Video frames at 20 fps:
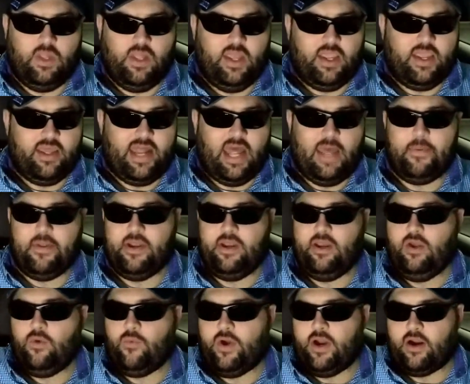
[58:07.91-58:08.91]
it could happen
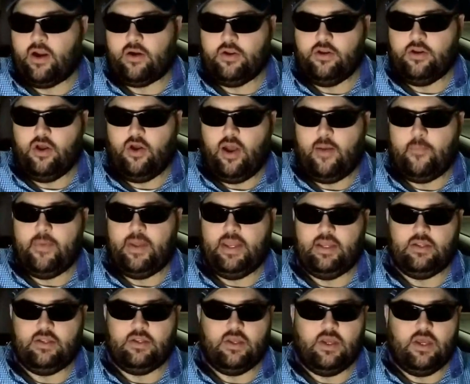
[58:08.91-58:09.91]
anywhere. You know, I
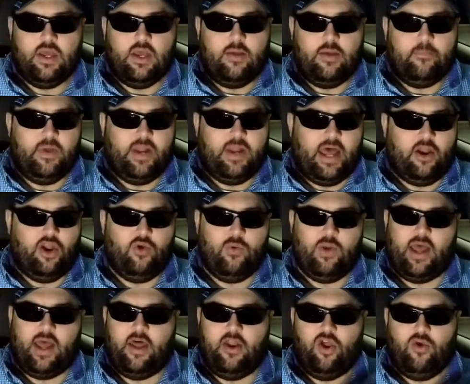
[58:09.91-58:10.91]
mean, but I
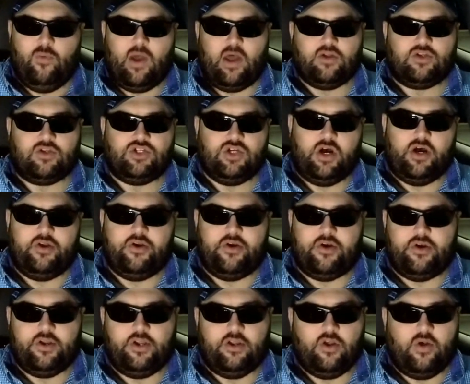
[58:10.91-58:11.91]
know I know about
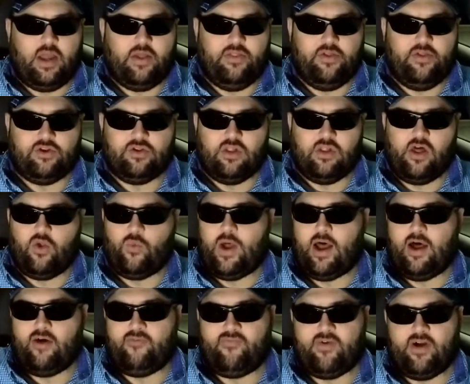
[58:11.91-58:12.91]
yonder. You know, there's a lot of
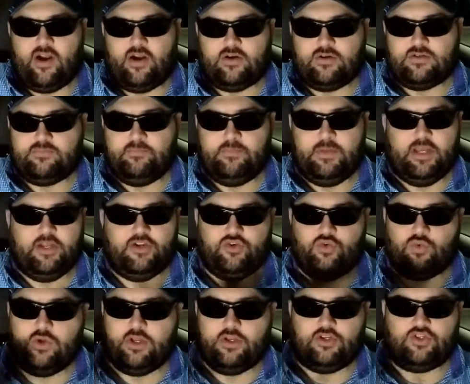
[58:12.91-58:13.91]
wildfires being
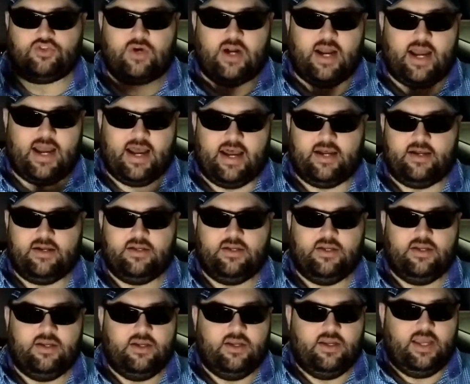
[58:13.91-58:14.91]
really dry,
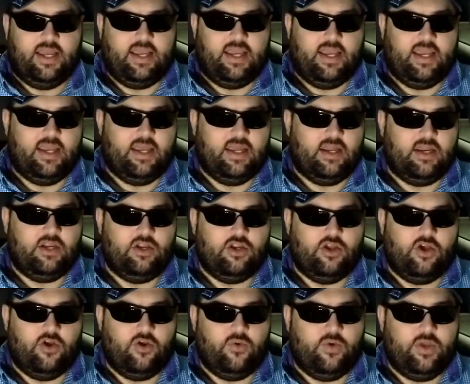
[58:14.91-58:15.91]
and you
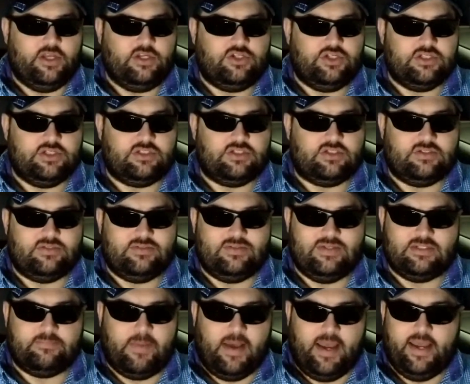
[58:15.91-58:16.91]
know, it's just
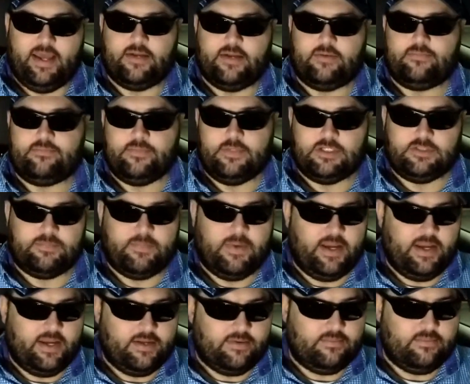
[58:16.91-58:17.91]
it's bad. It's
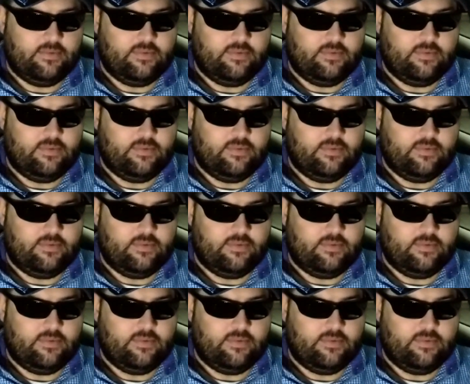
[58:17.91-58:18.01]
bad.